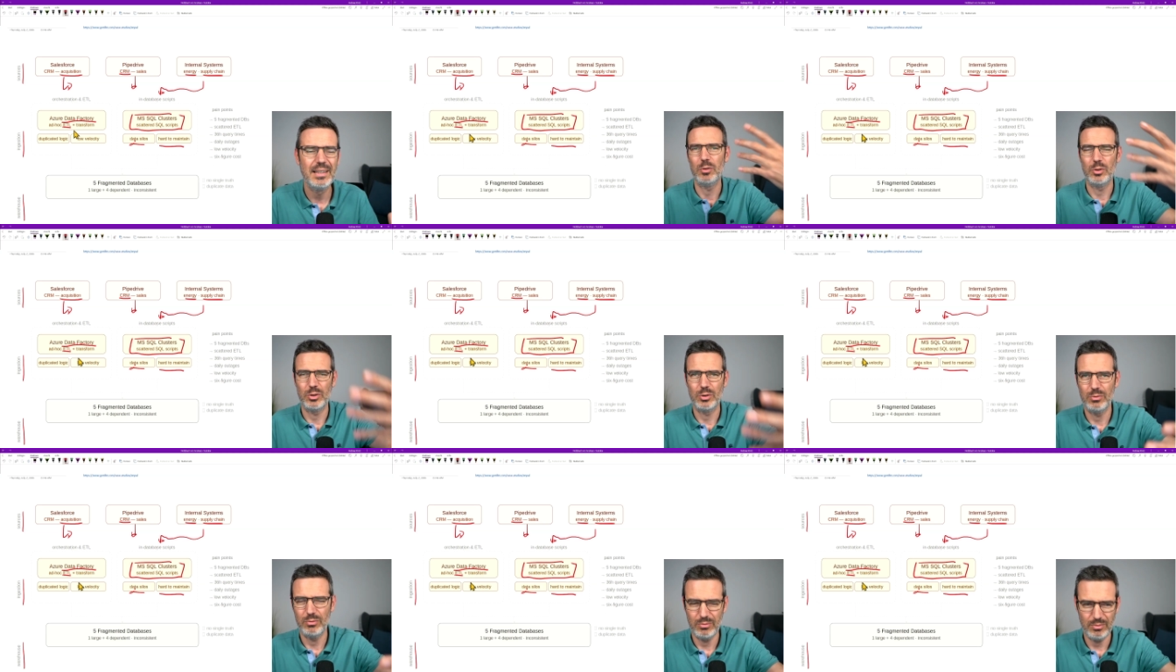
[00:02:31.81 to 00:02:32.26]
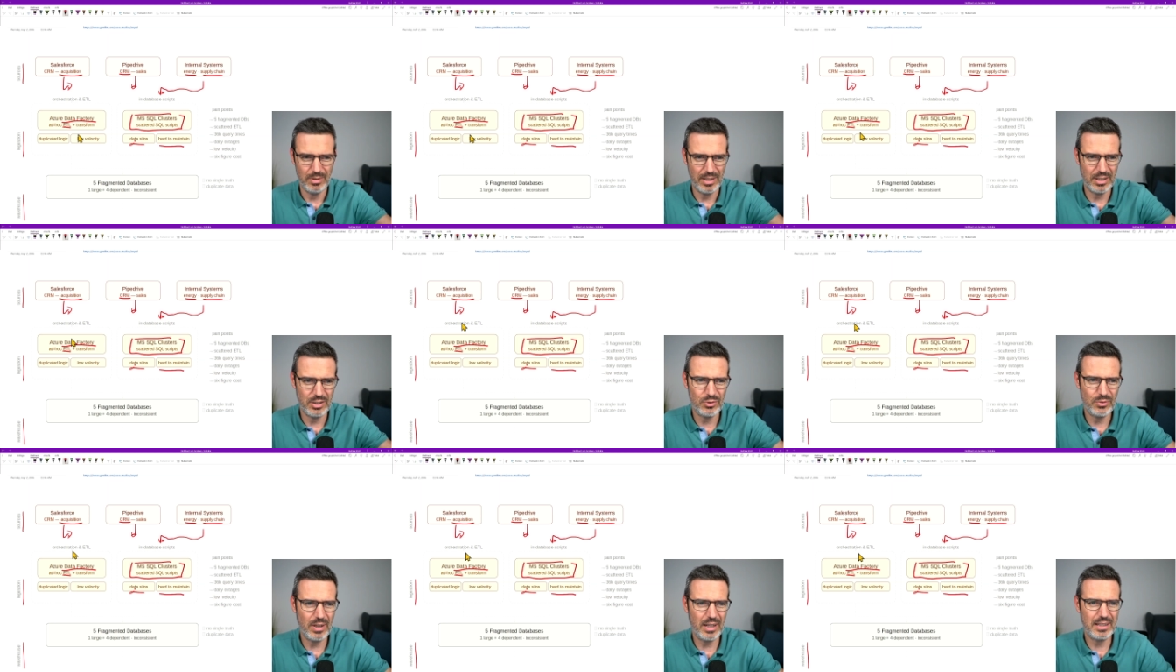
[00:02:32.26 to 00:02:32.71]
We're
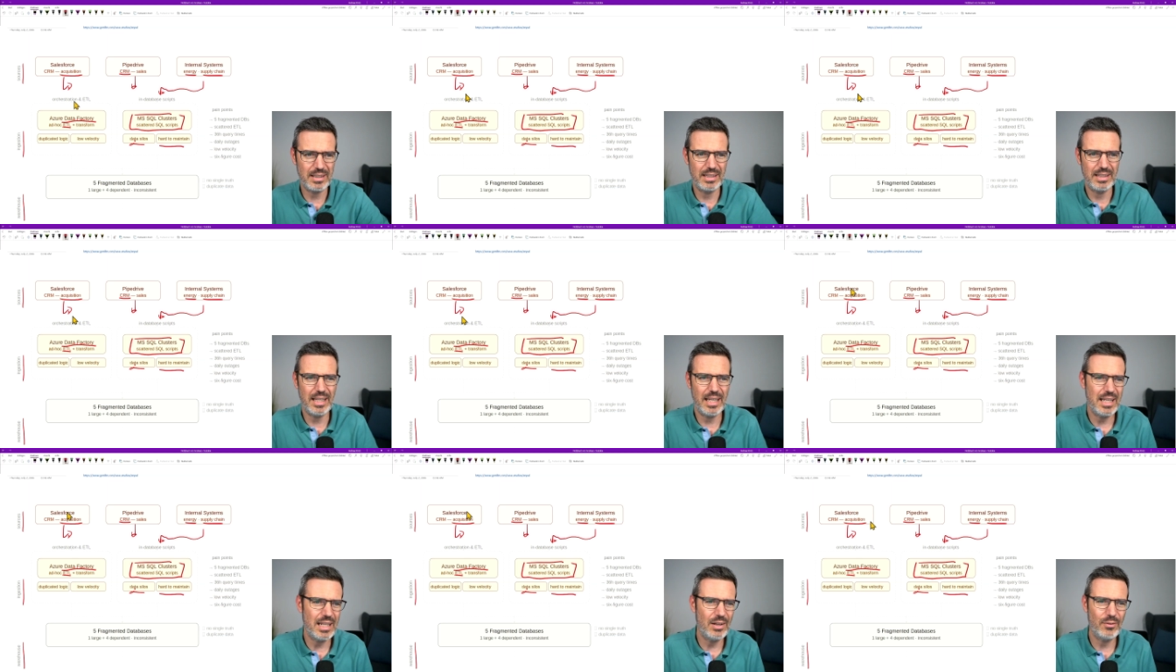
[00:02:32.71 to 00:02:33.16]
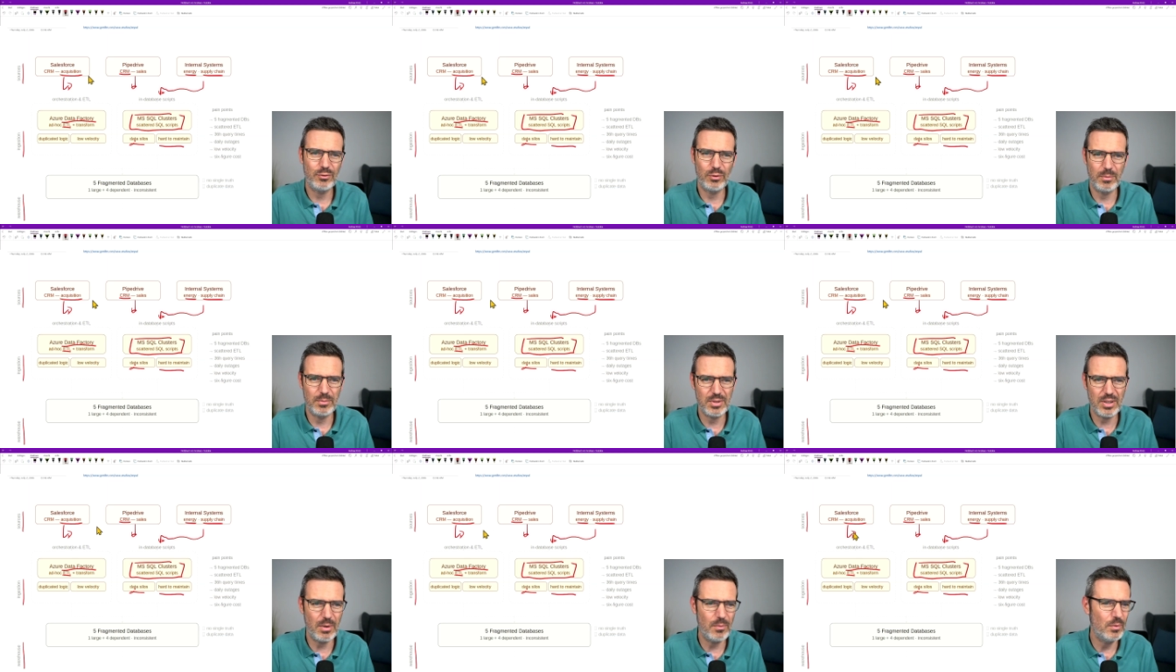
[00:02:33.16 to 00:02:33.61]
extract the data
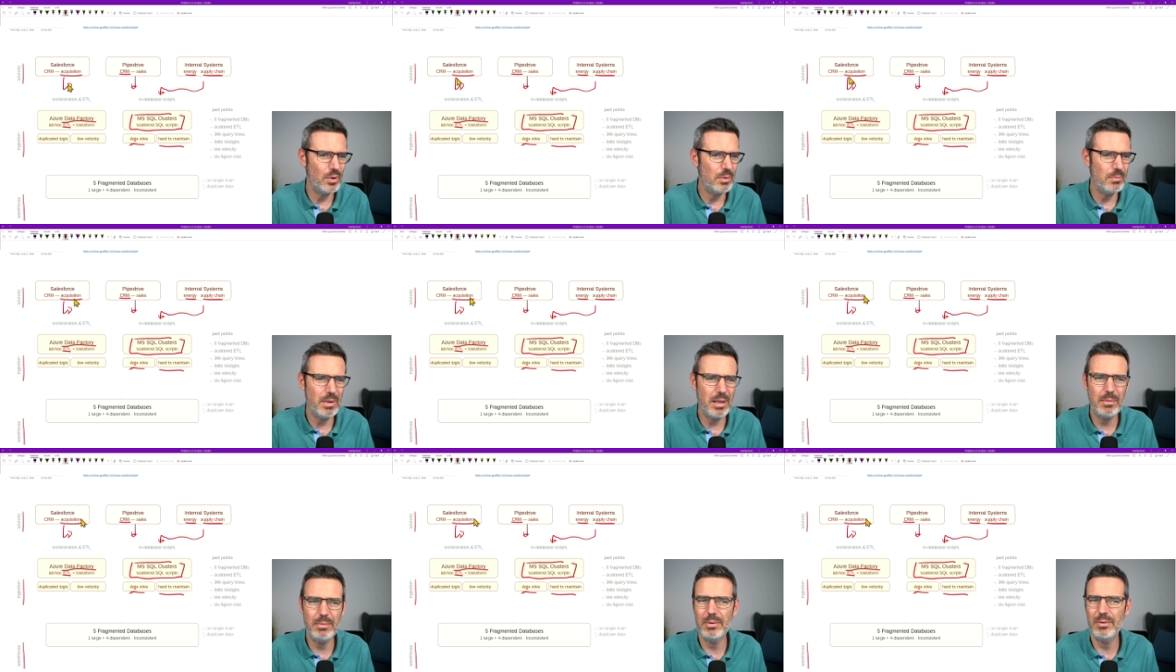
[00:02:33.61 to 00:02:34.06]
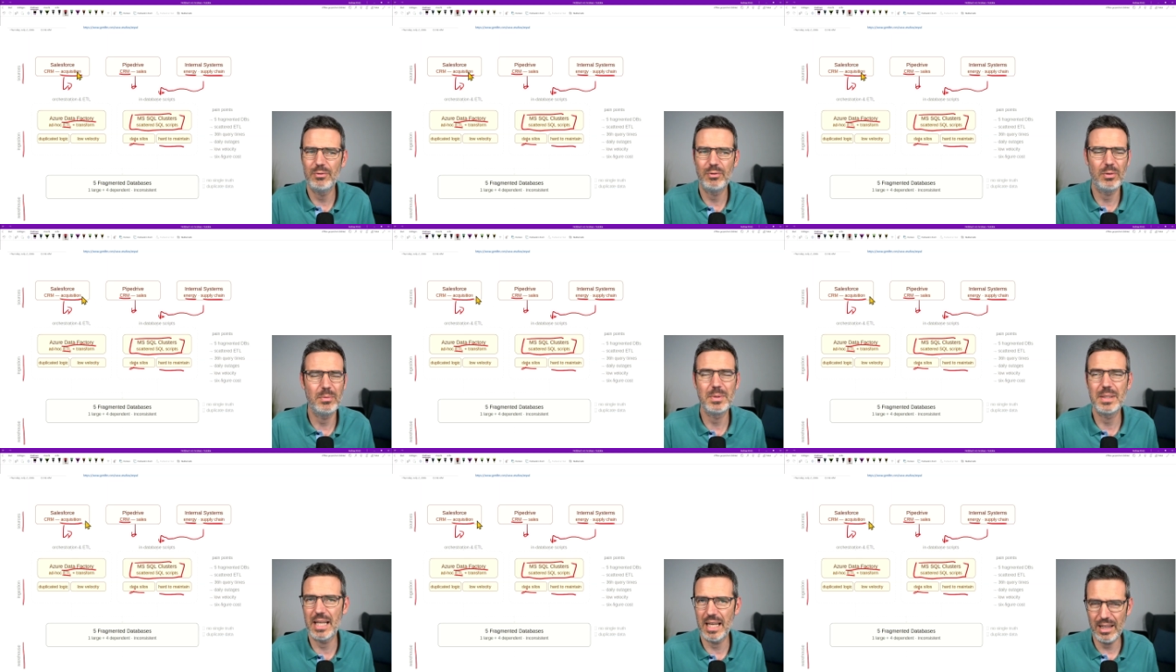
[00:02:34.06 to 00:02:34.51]
from somewhere, maybe
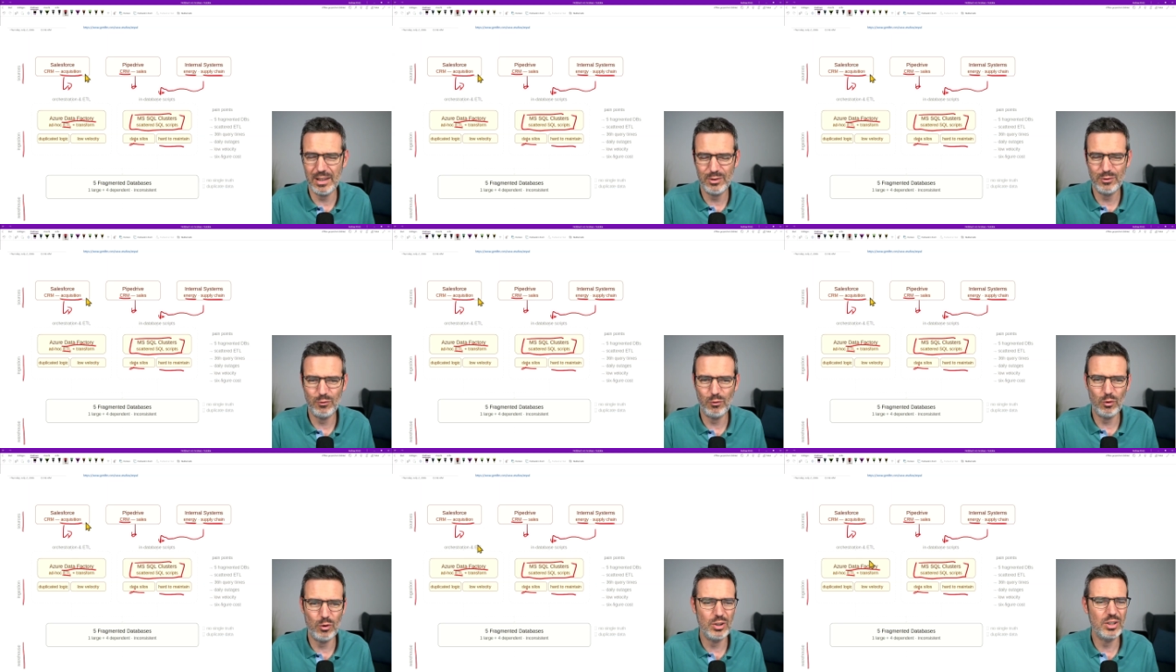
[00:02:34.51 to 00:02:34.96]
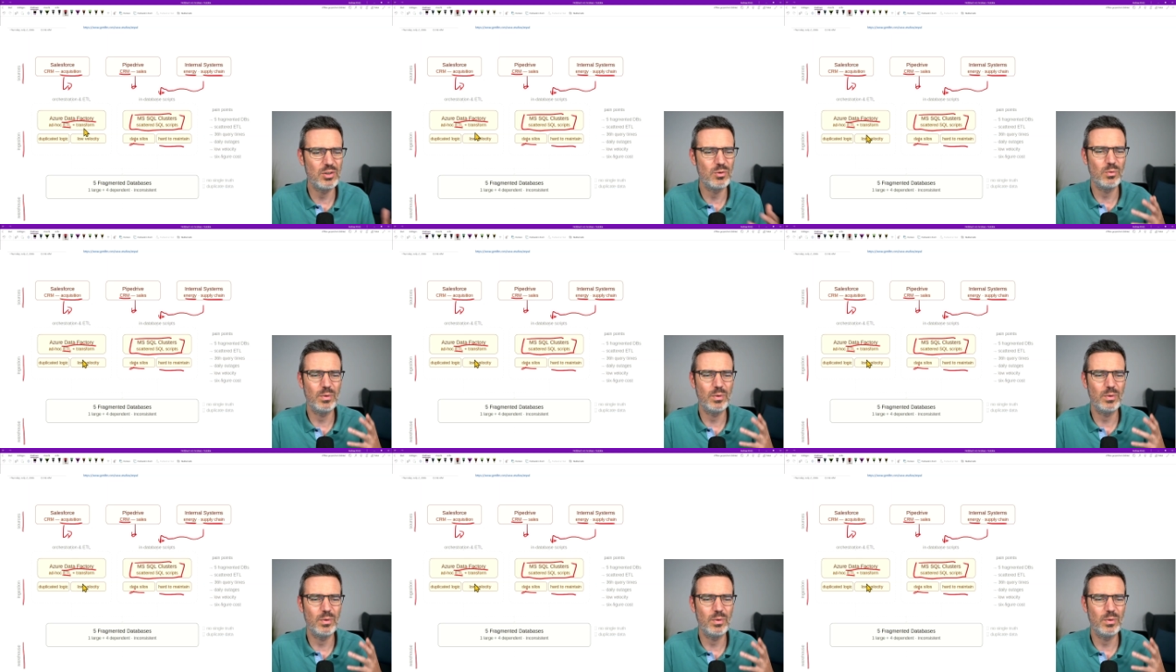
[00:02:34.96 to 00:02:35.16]
from Salesforce,